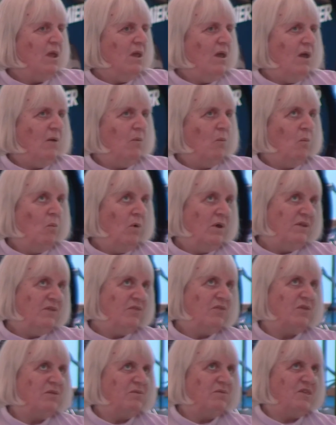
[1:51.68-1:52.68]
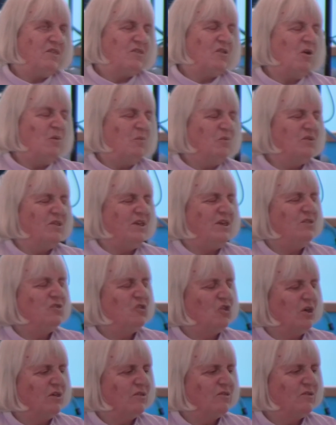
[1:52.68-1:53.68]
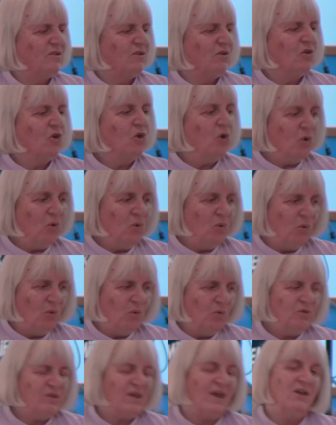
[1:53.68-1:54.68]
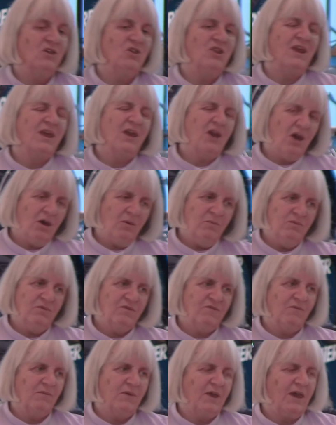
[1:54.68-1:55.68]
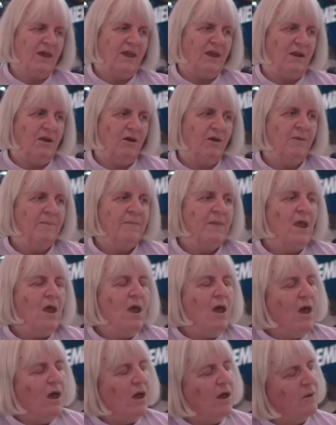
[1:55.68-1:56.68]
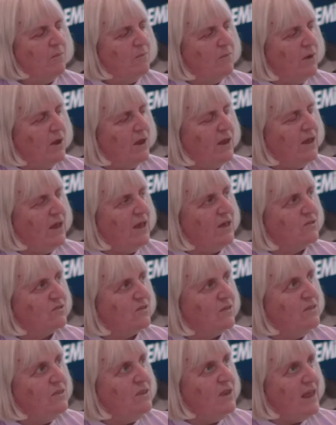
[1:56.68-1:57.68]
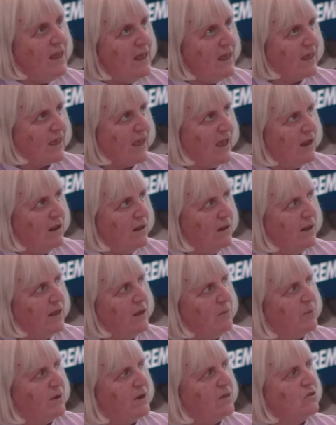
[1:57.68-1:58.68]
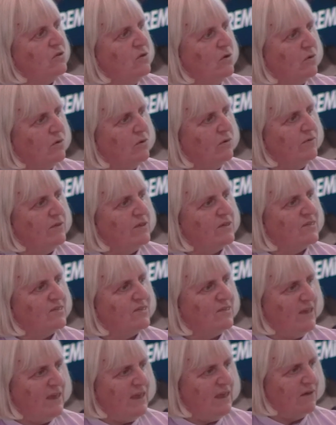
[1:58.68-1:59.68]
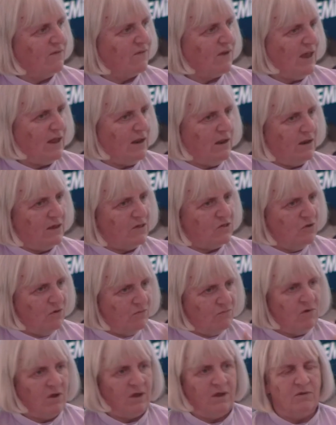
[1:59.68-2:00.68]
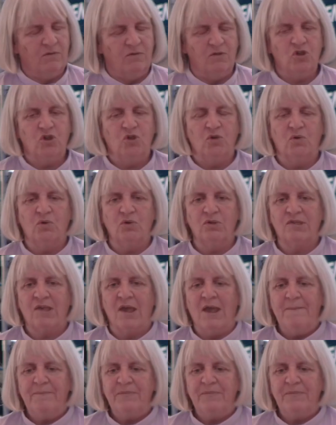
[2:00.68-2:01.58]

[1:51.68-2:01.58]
One of the disciples he's just called actually comes from Cana. It's near Galilee, but it's not on the Sea of Galilee. It's not right on the shores.